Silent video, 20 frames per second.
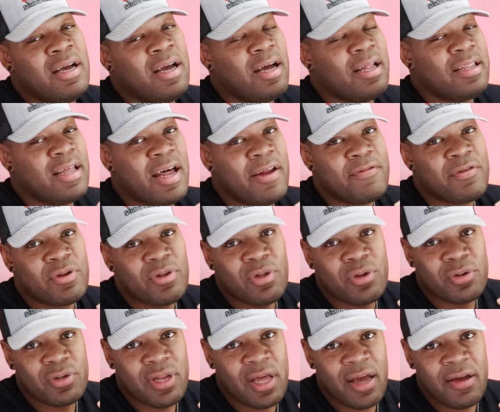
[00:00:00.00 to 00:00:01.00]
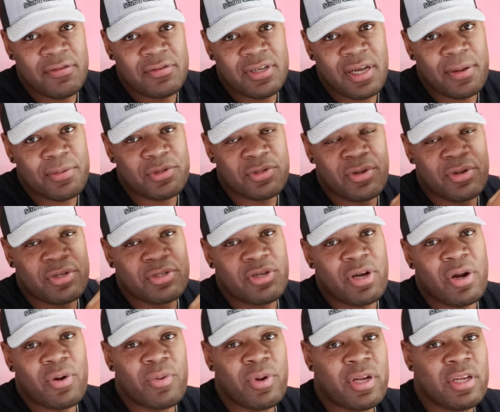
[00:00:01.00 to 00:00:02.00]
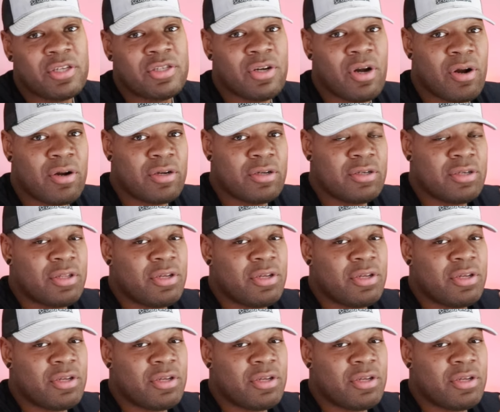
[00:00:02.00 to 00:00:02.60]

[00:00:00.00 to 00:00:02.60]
A lot of your local dive shops are going to start running charters.